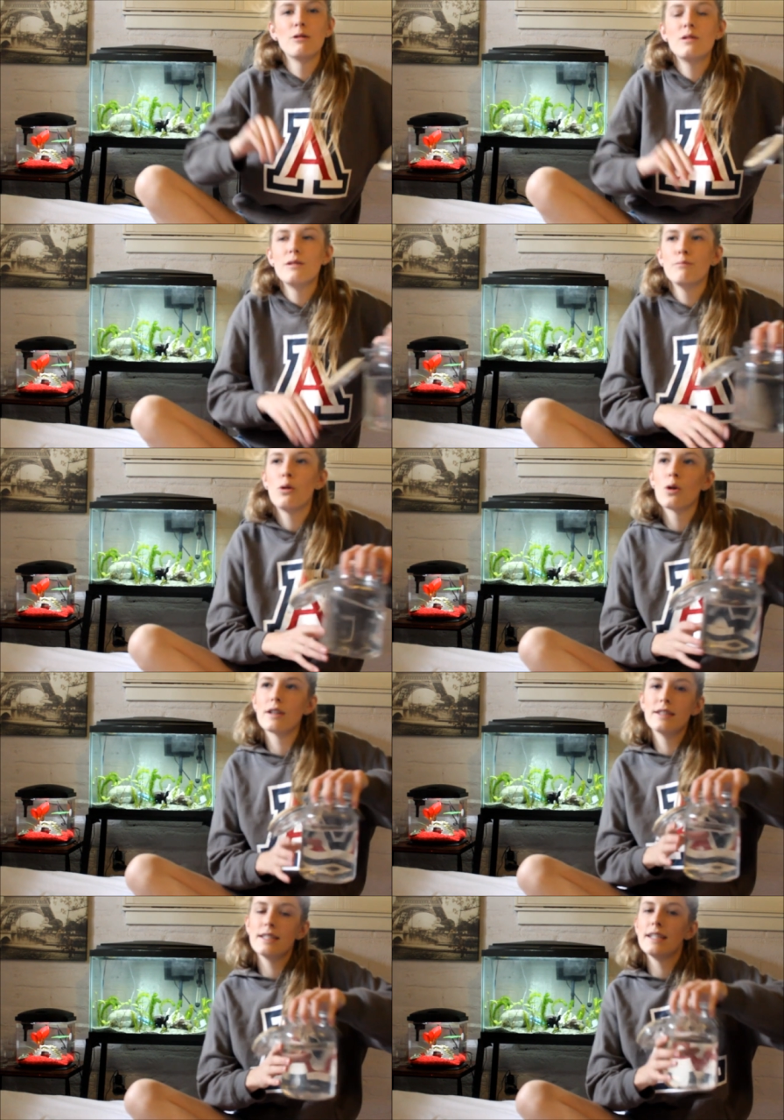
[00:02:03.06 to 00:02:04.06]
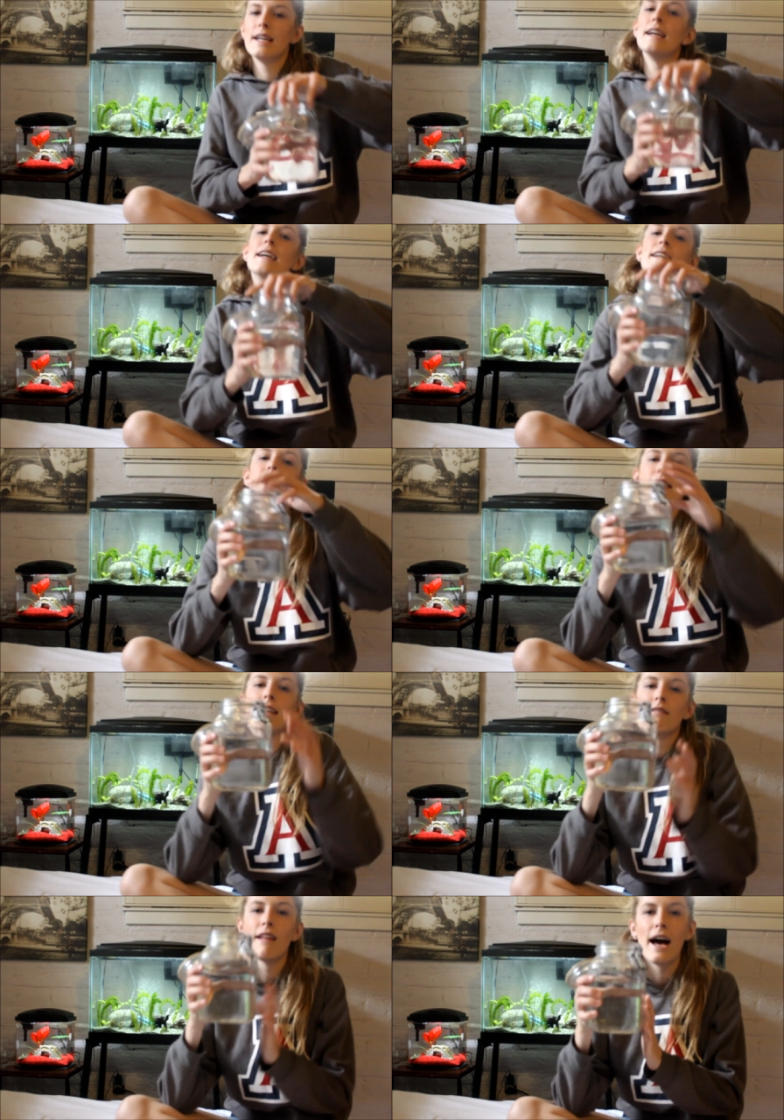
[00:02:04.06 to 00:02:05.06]
most important is
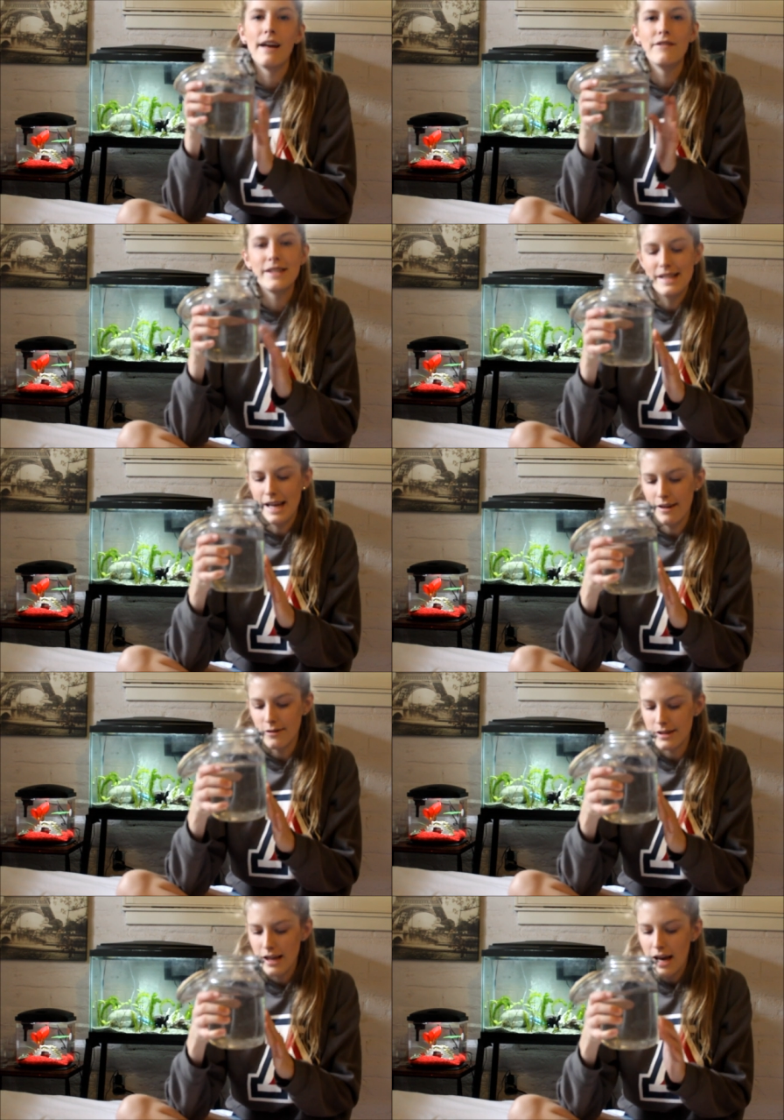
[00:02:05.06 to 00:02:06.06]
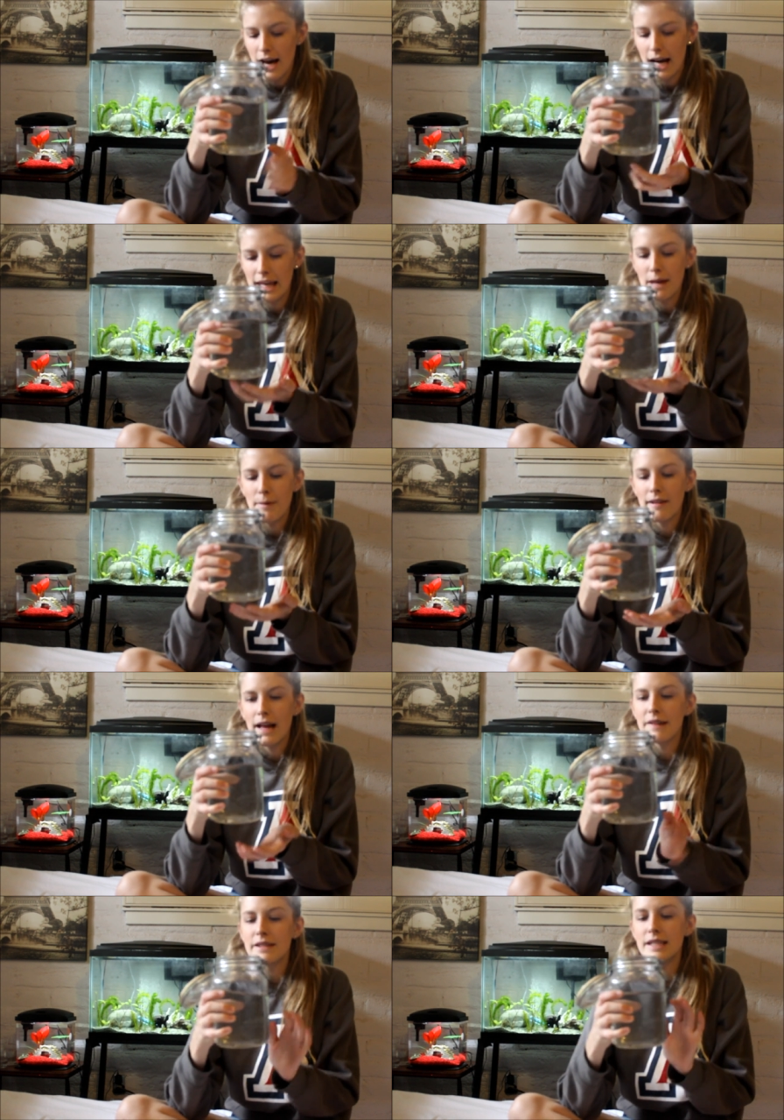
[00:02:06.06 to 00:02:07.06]
live snails. I keep my
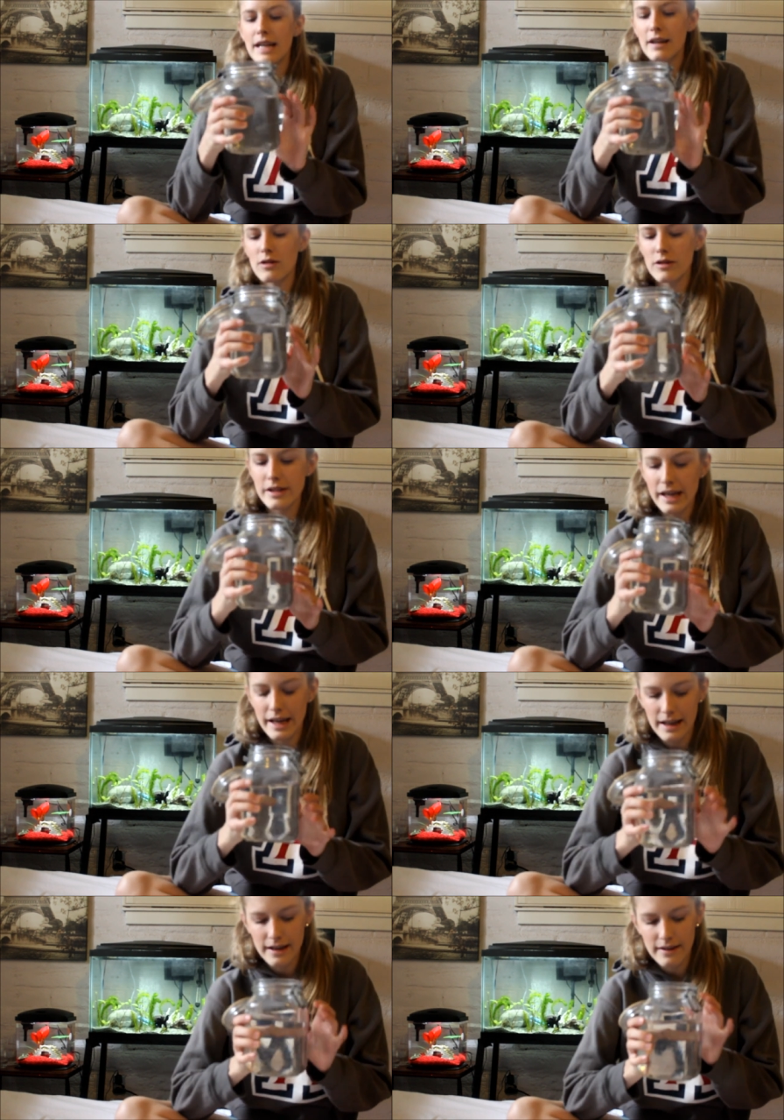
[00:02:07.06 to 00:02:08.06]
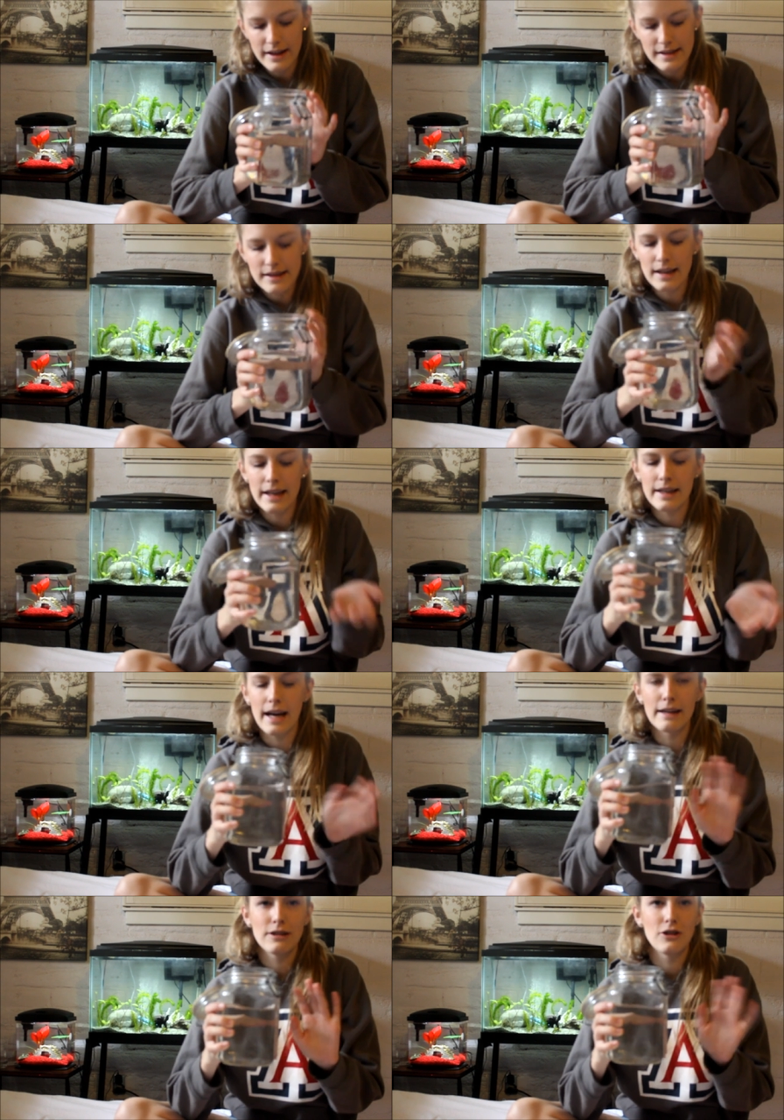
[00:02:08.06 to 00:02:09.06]
live snails in this like
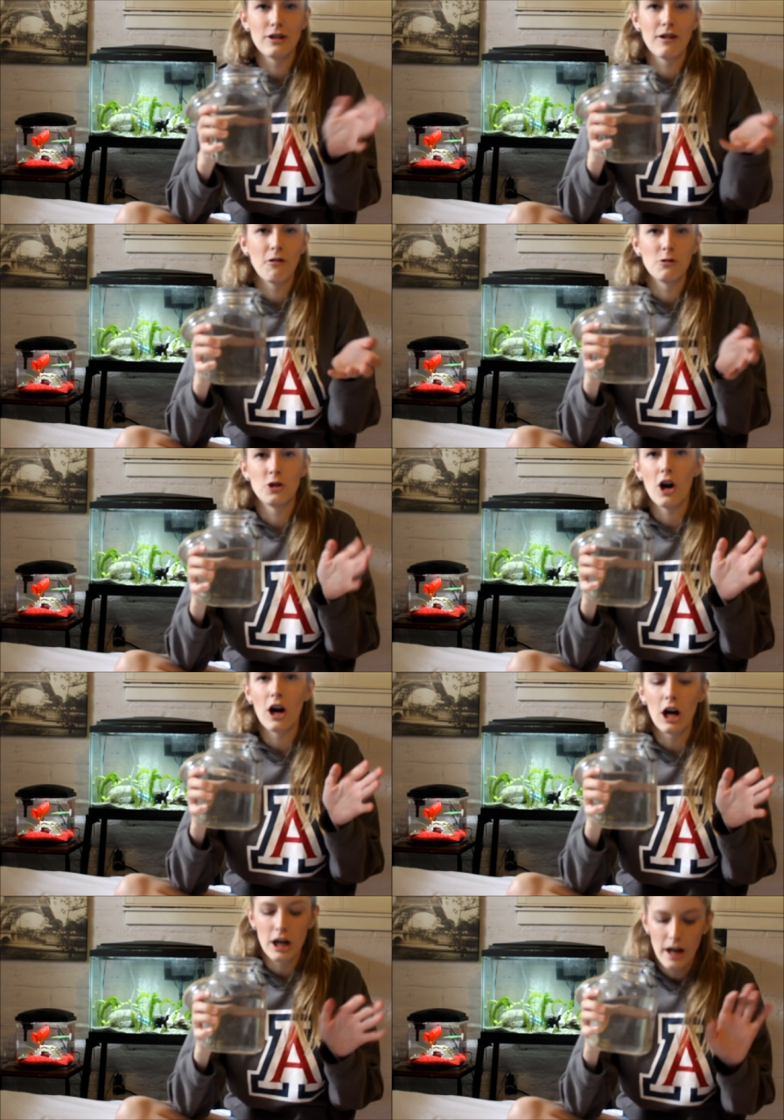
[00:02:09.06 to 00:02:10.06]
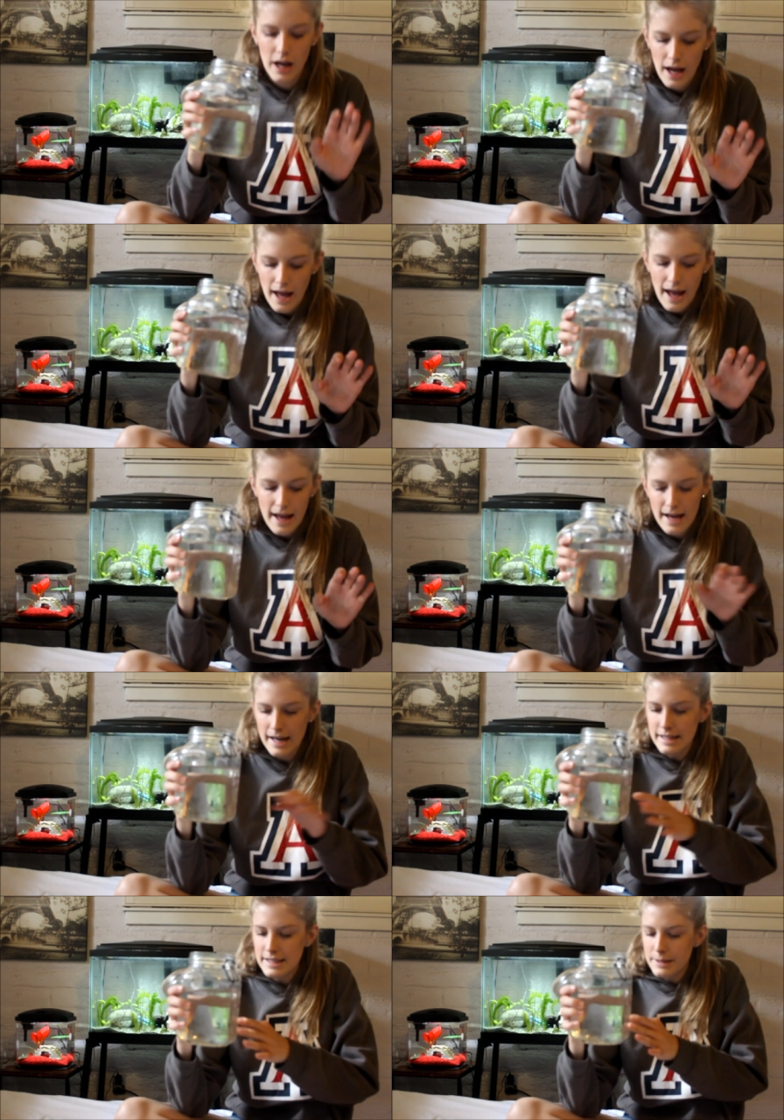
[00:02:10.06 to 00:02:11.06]
extra little jar
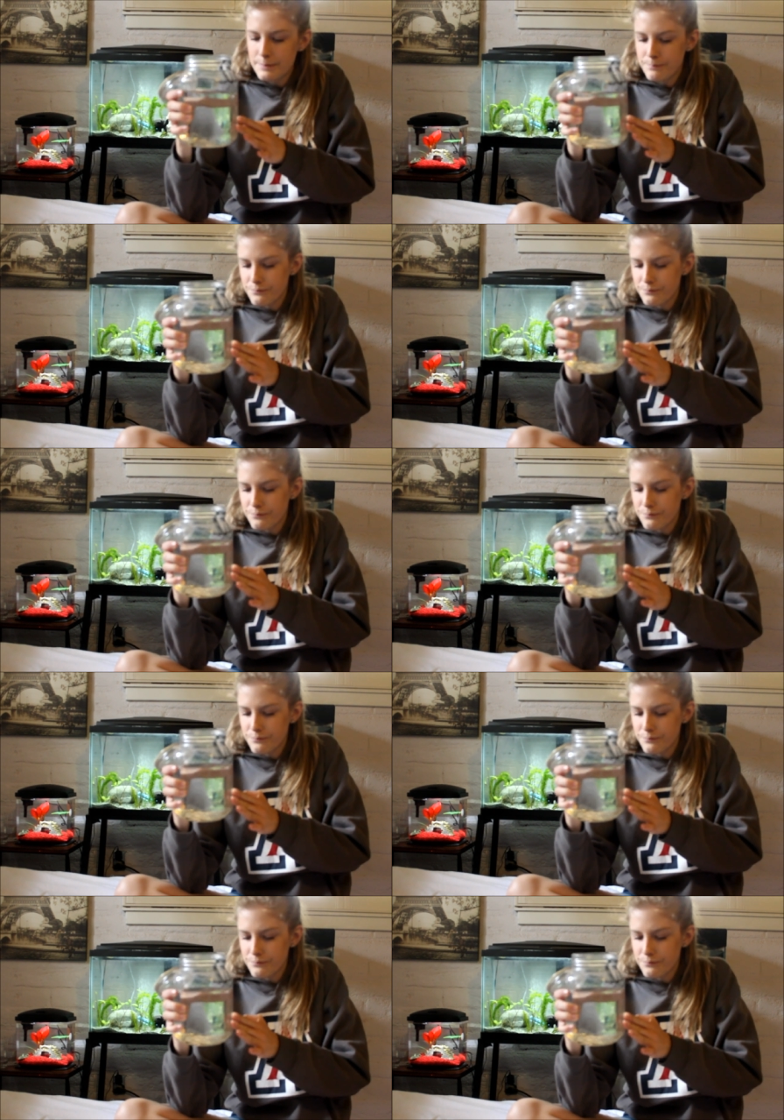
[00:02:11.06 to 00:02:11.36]
and